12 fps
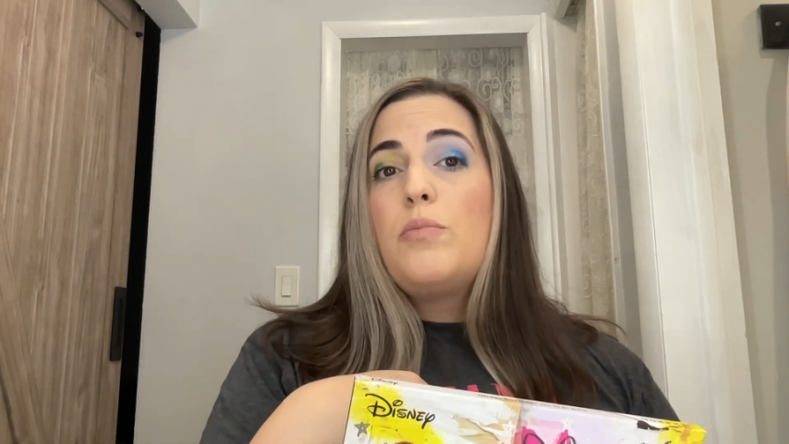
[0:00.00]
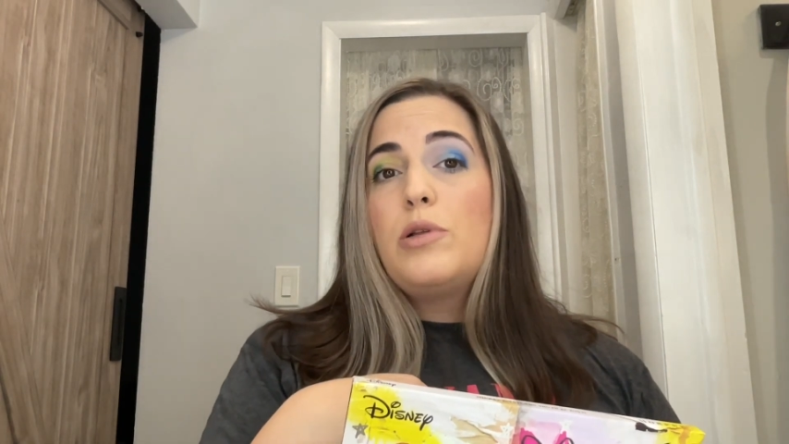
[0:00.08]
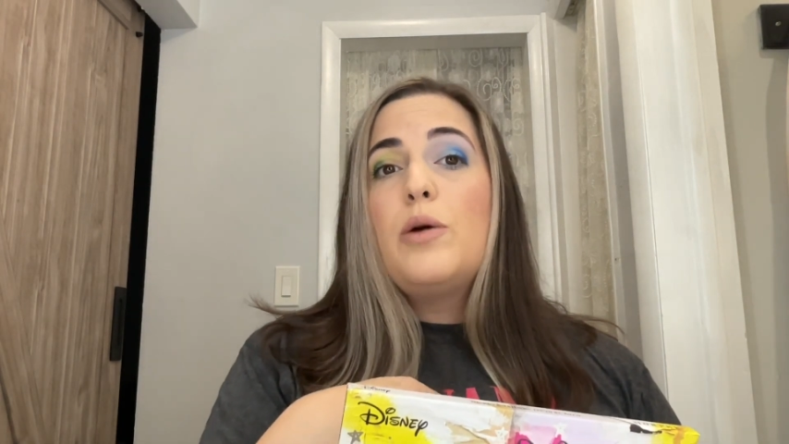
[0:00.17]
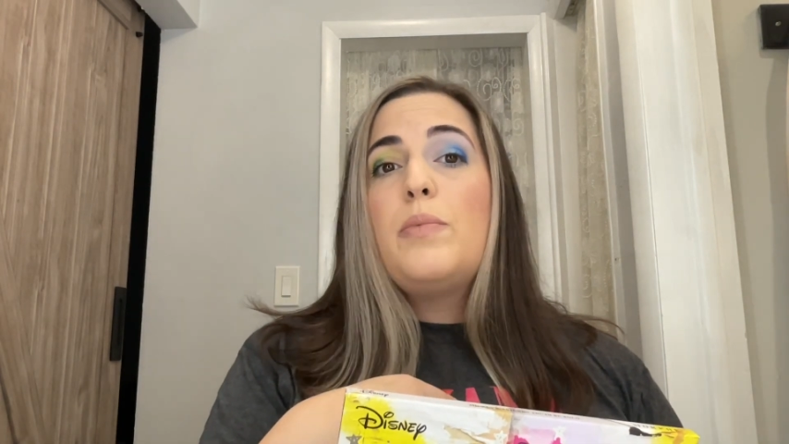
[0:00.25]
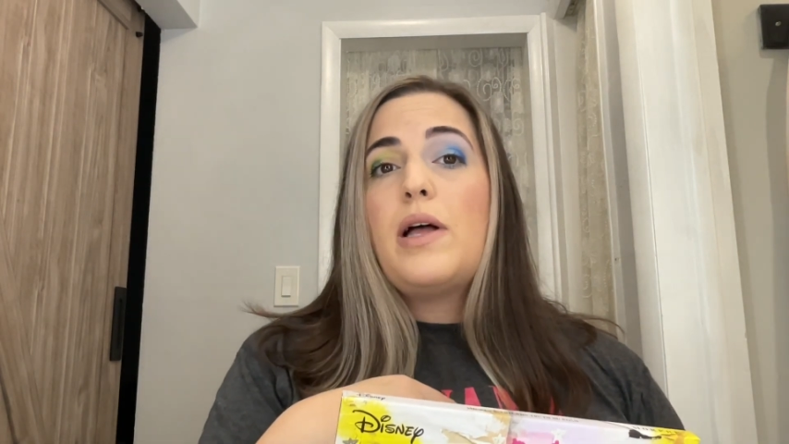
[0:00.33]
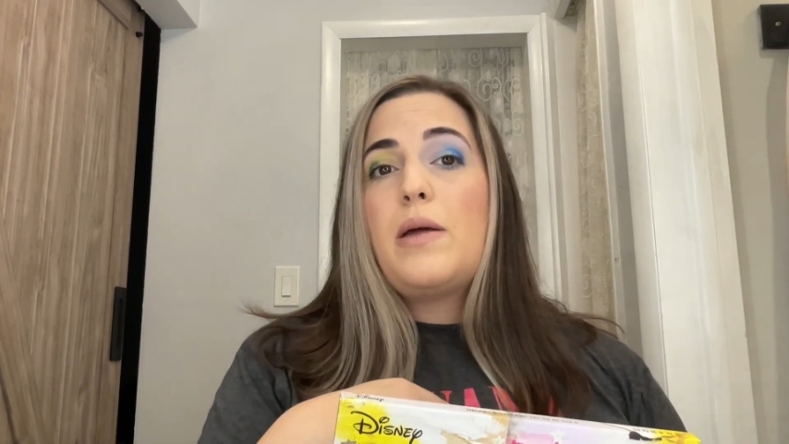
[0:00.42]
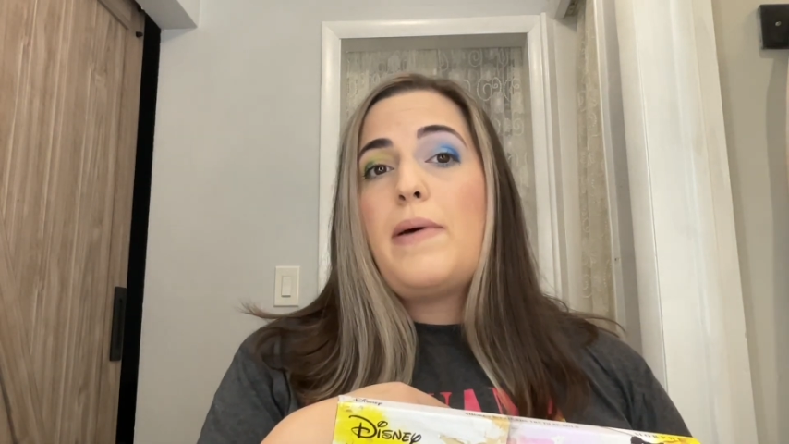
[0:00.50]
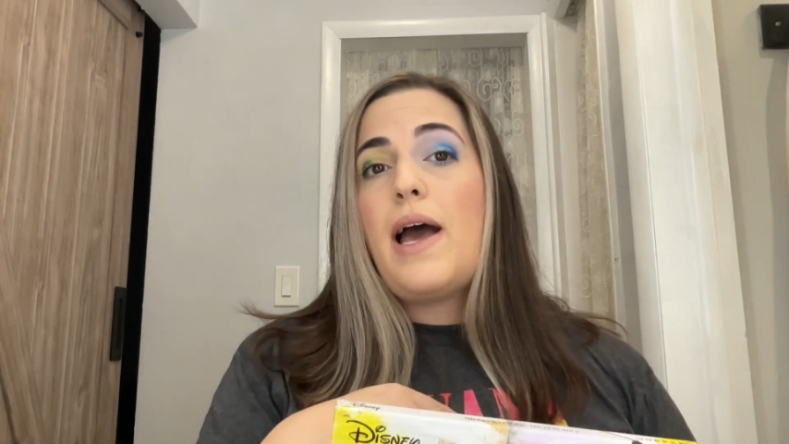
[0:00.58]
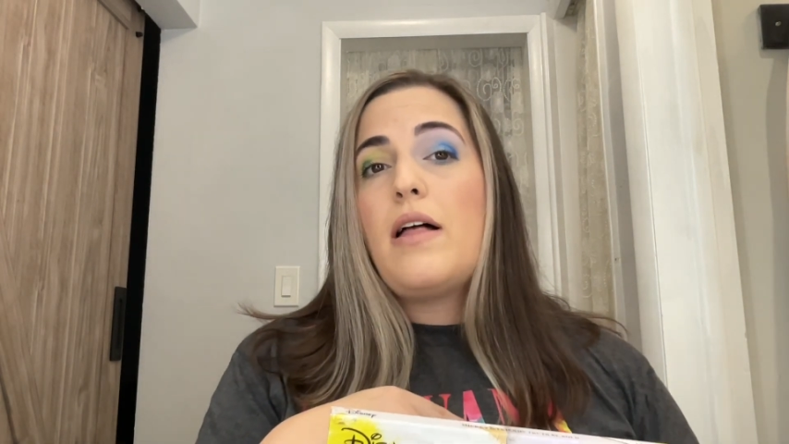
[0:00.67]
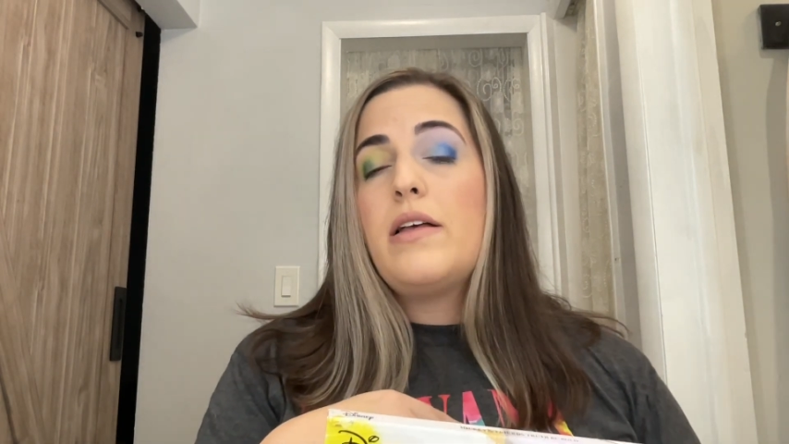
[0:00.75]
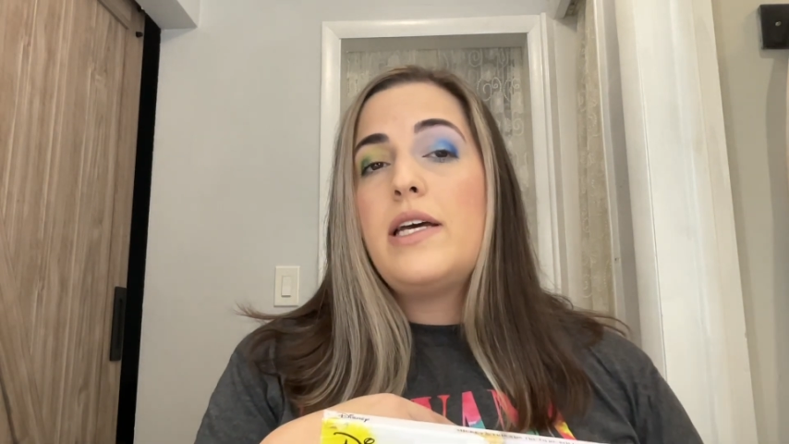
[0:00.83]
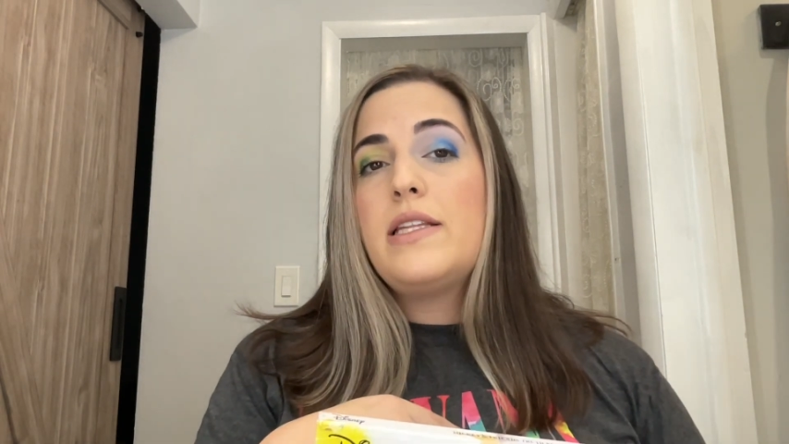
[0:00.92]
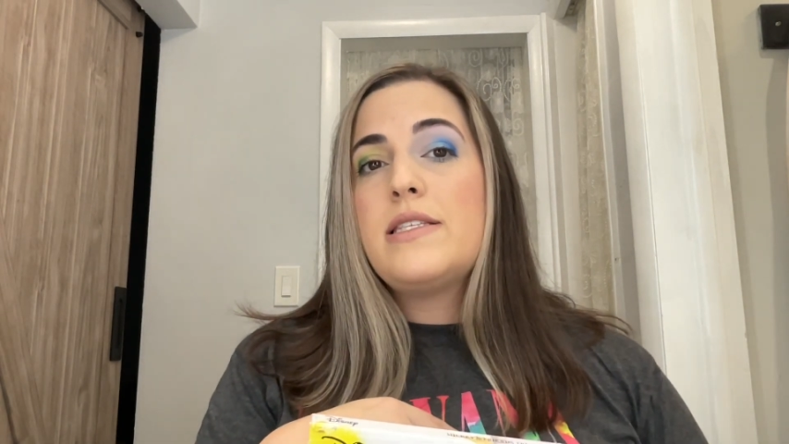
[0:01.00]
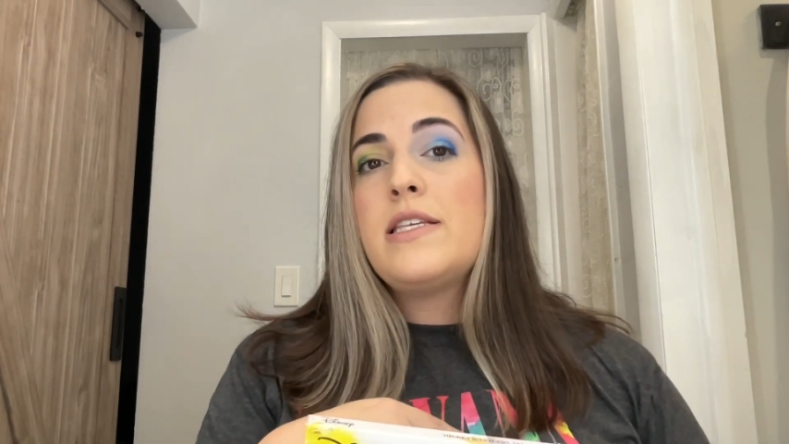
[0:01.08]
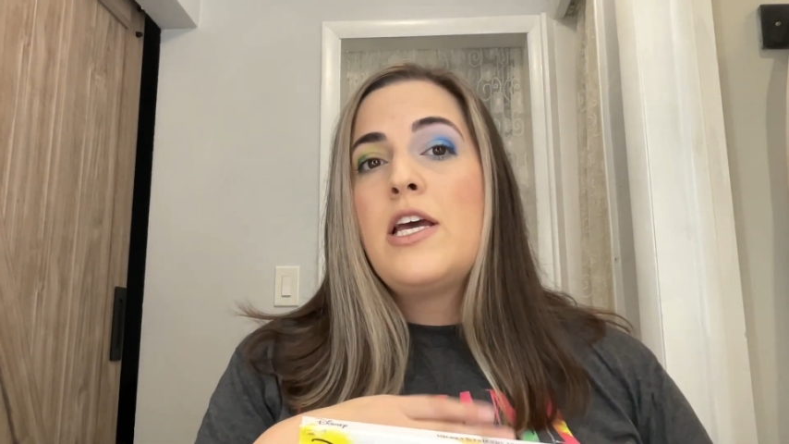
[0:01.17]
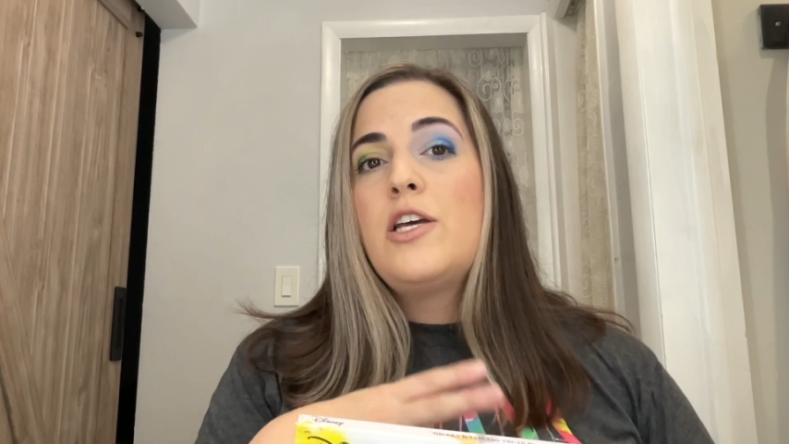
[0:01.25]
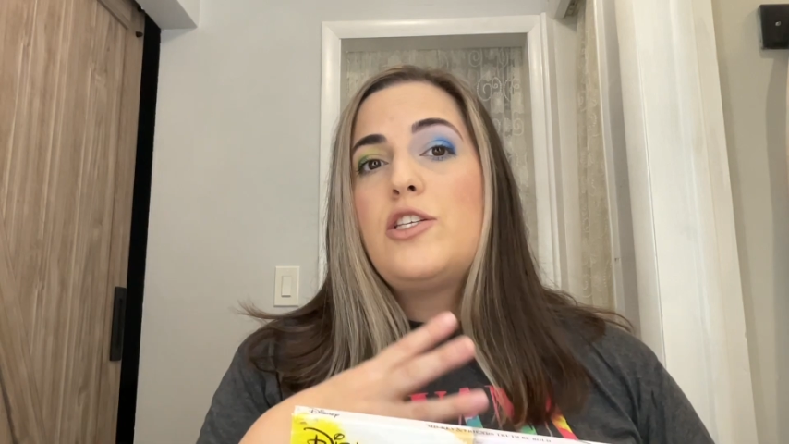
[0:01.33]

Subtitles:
Blue Blood palettes